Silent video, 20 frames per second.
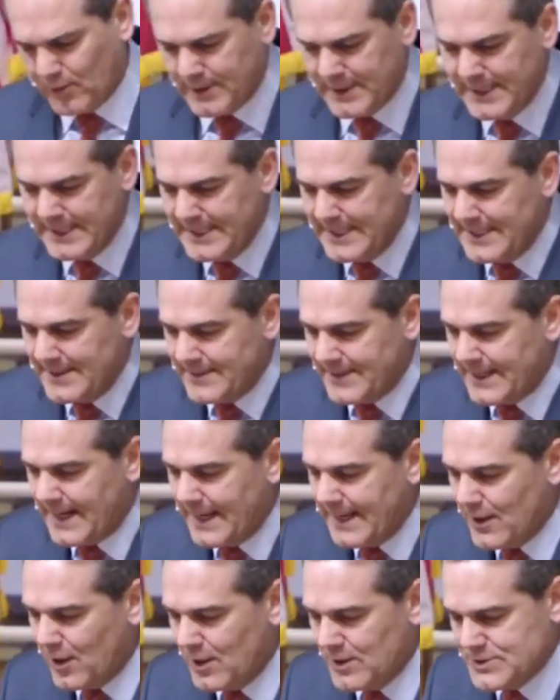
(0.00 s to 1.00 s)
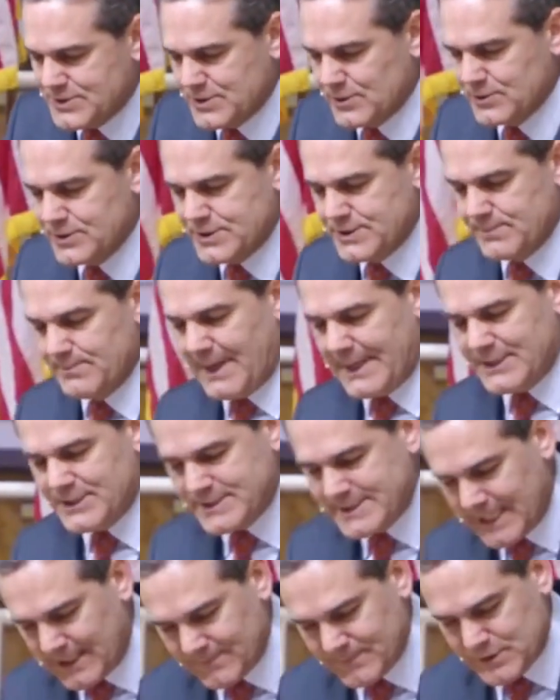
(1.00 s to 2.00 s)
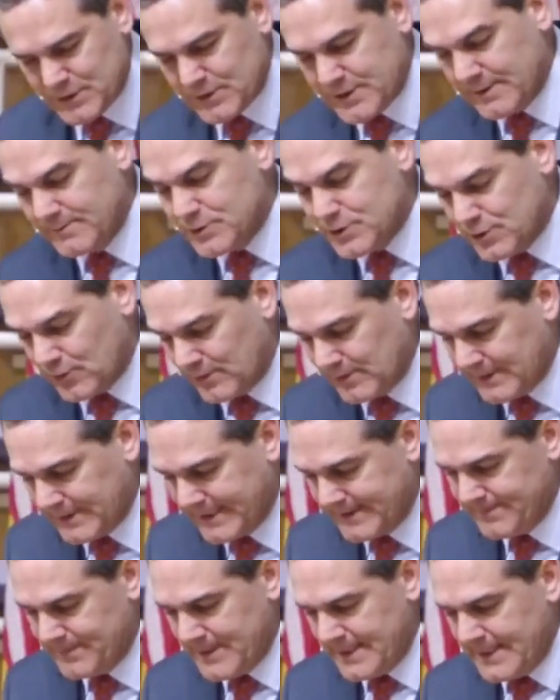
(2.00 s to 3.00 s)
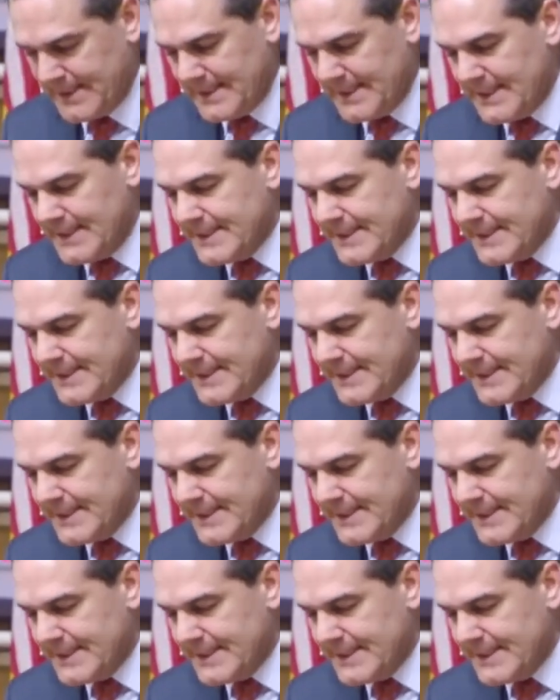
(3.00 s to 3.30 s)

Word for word: in the Lord that I also sh- myself shall come shortly.